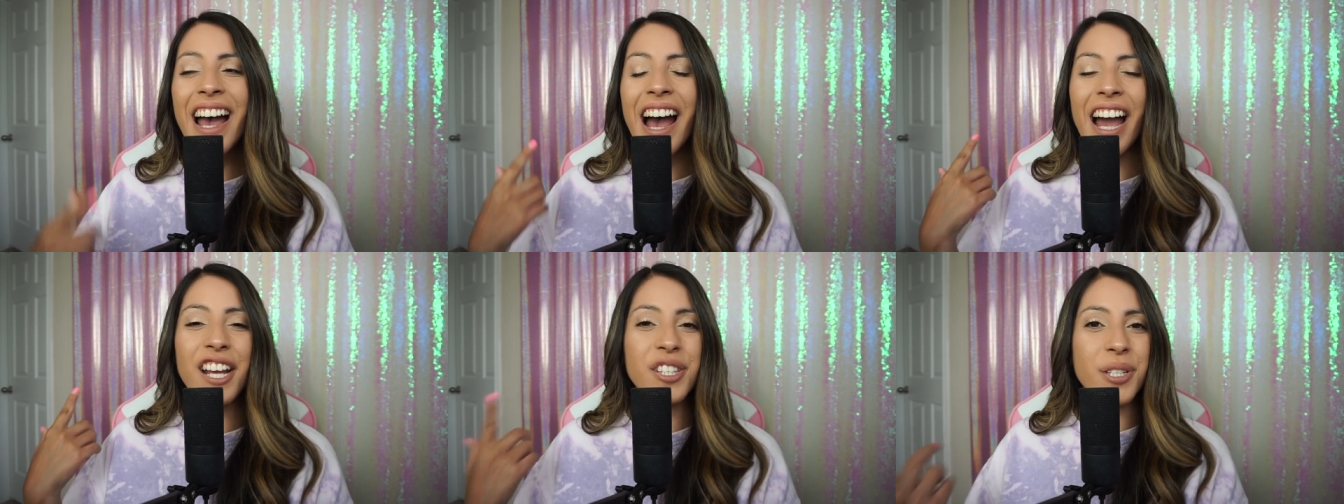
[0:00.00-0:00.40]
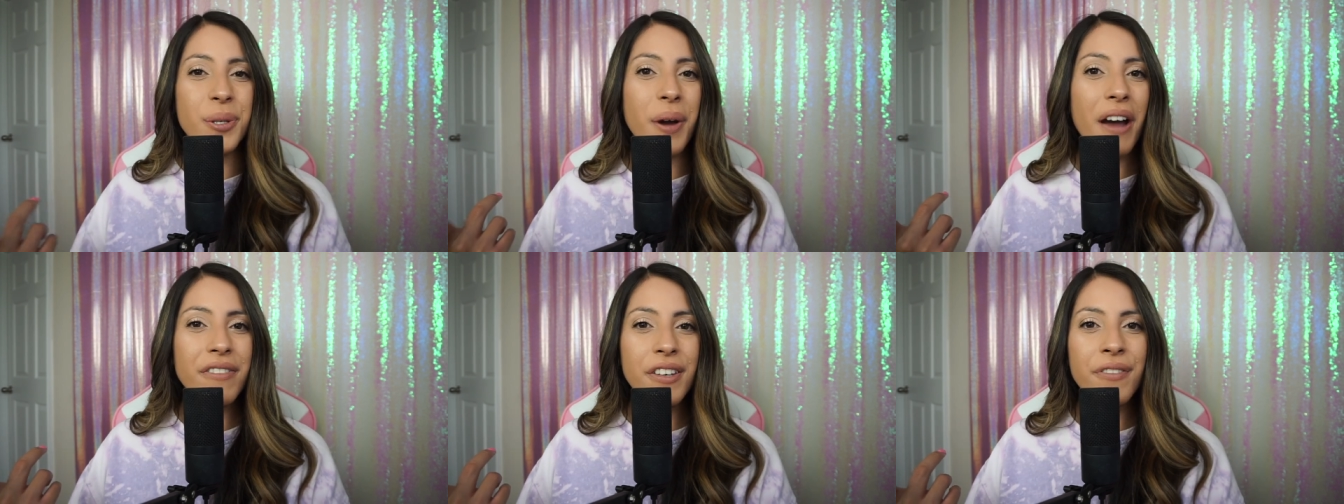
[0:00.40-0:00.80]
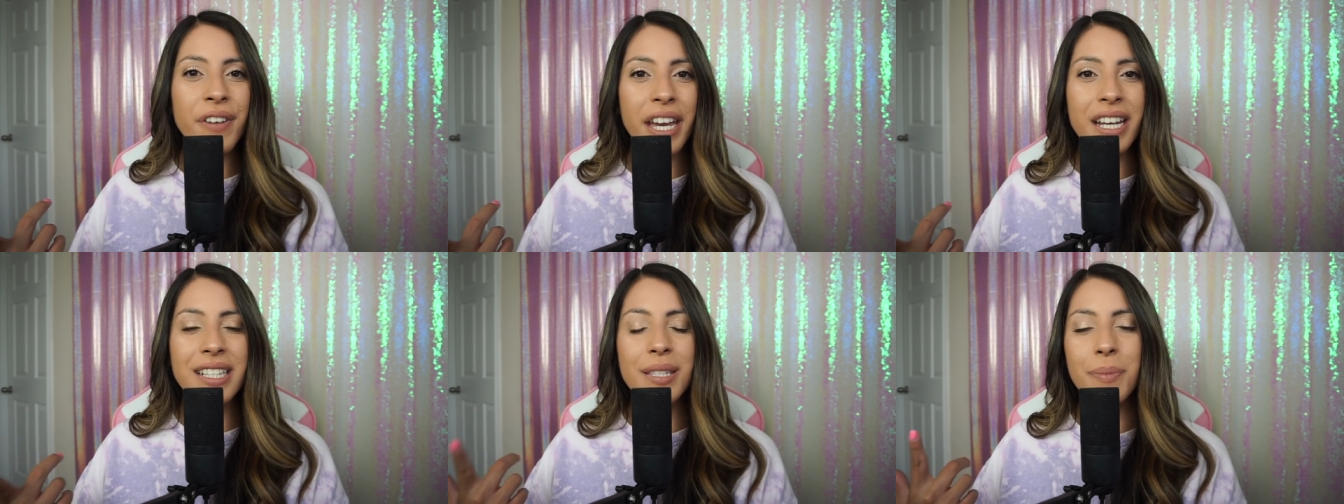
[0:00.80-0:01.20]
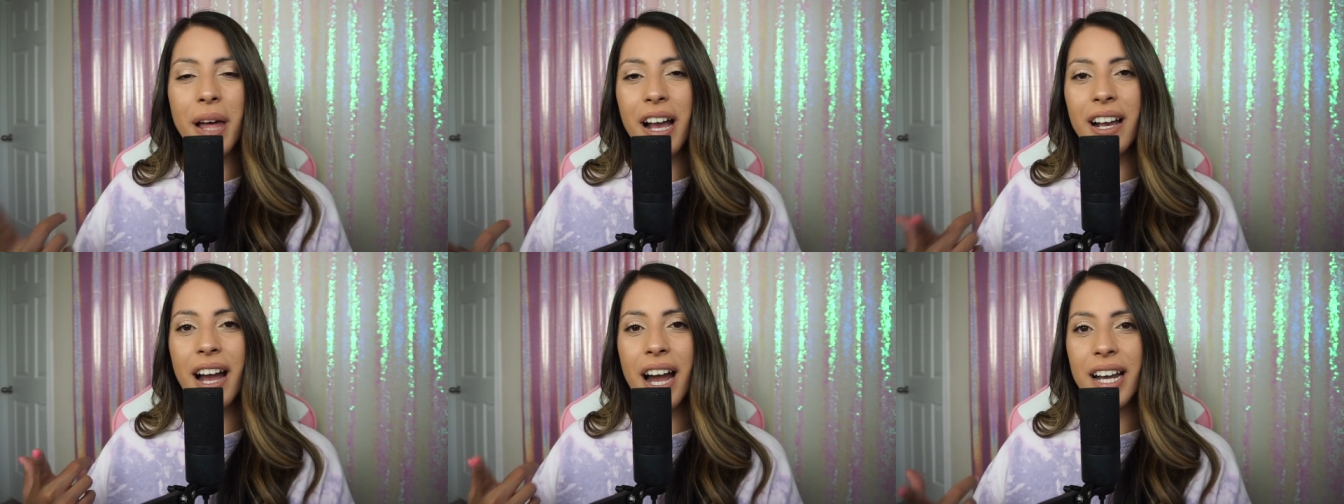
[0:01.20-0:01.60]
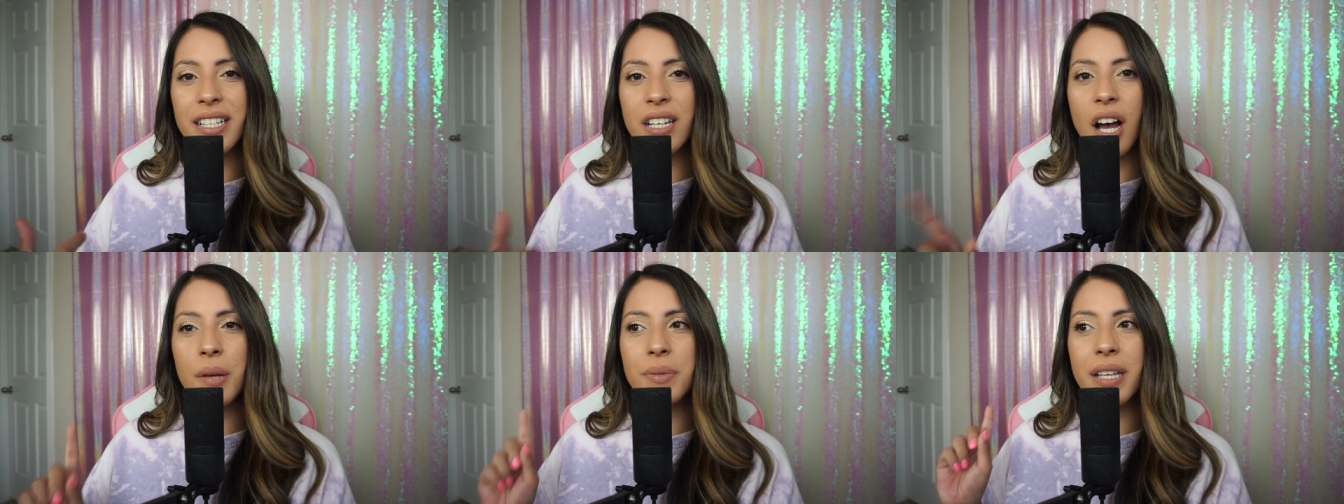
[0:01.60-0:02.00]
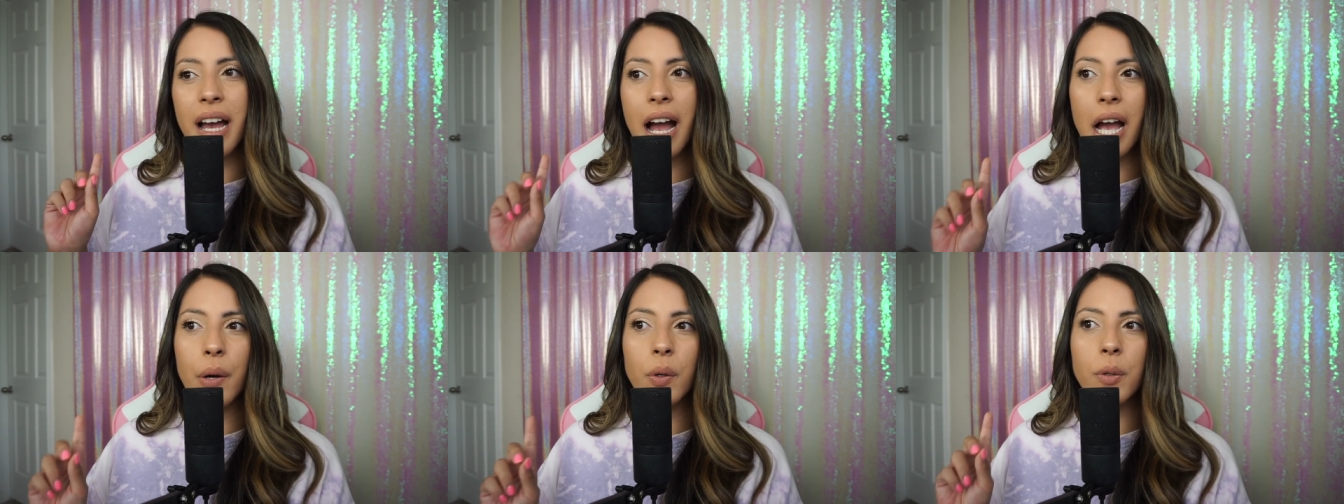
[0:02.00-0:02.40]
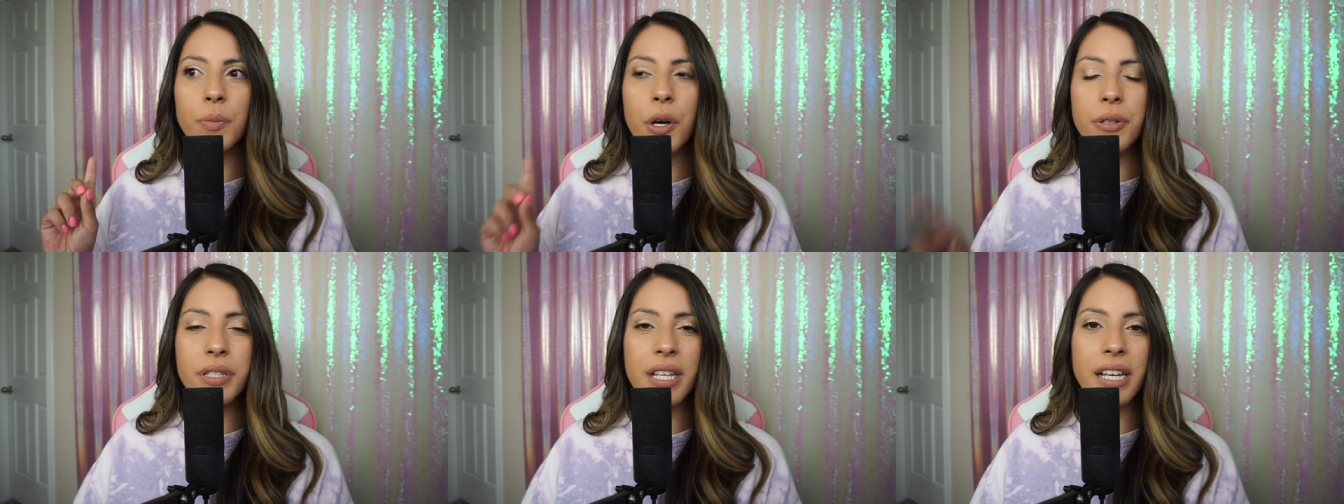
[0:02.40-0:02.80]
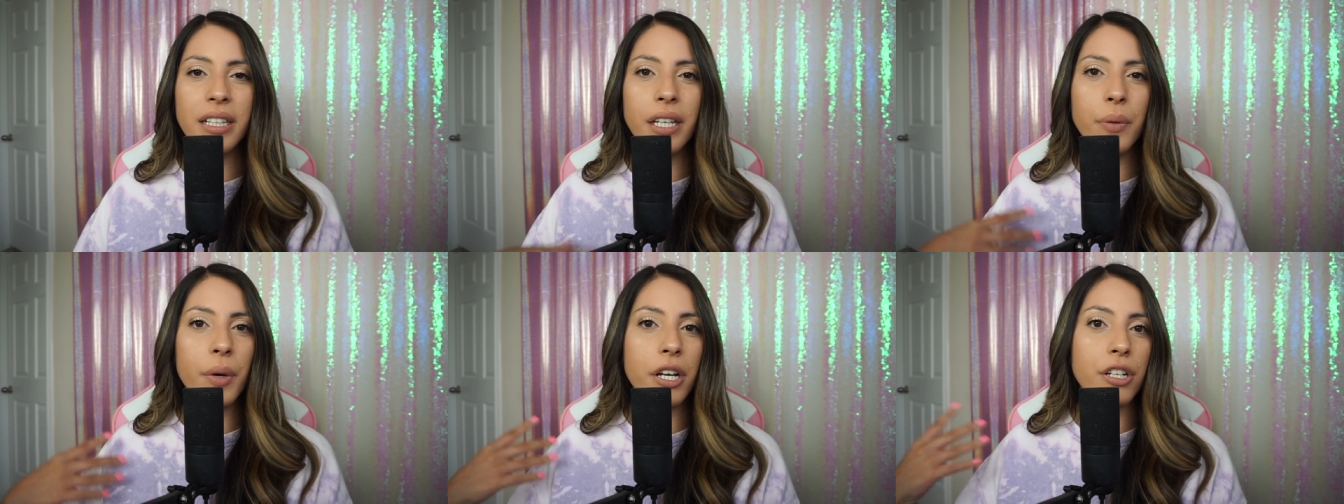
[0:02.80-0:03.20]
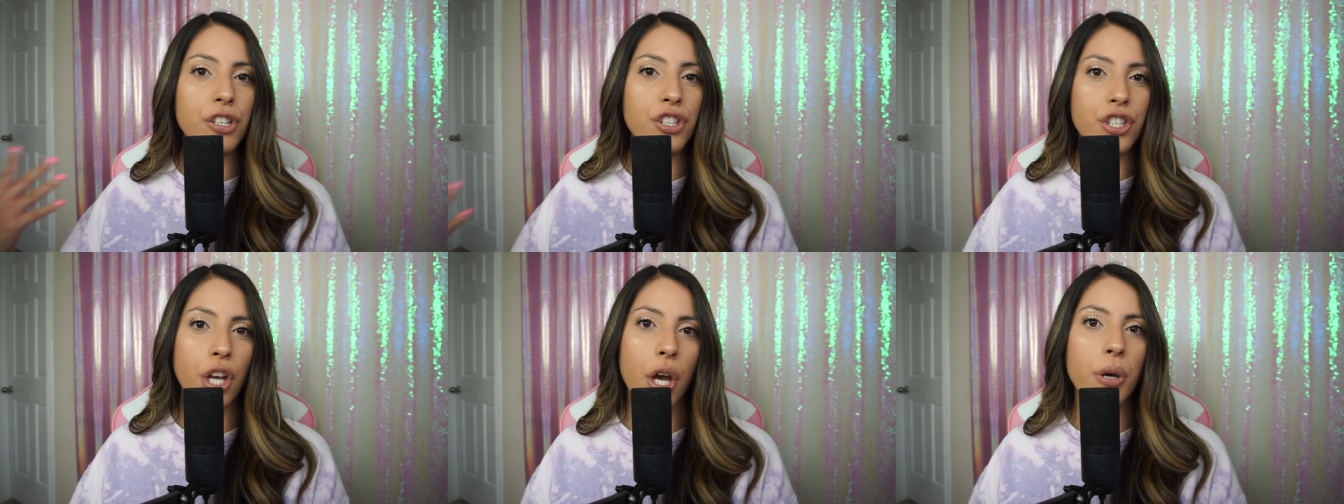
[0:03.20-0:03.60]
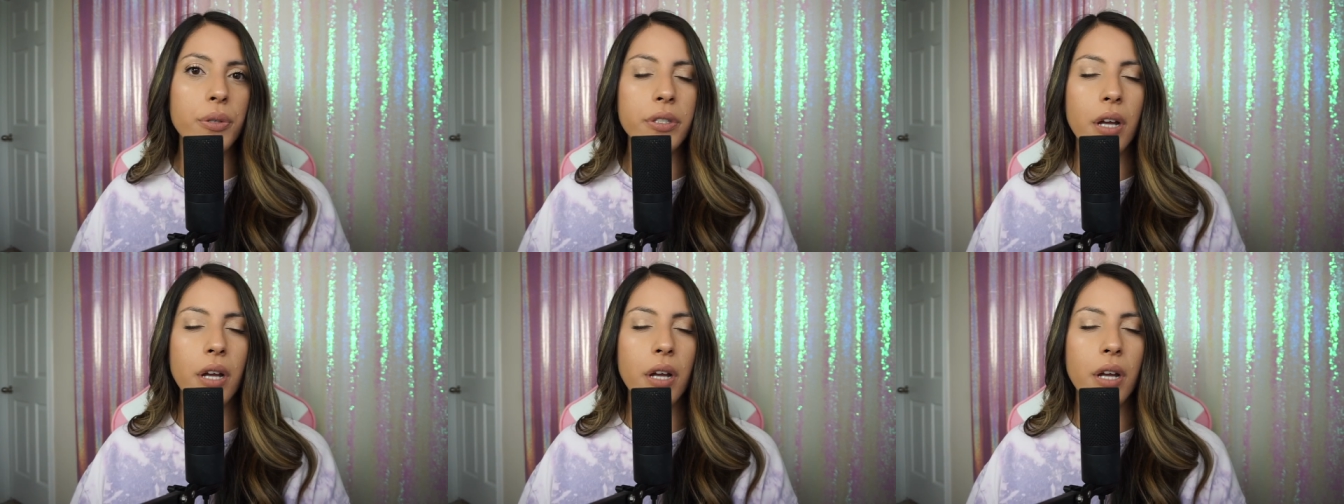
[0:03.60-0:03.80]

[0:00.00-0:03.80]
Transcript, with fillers: I do have the Vans black high tops that I will most likely wear to shows,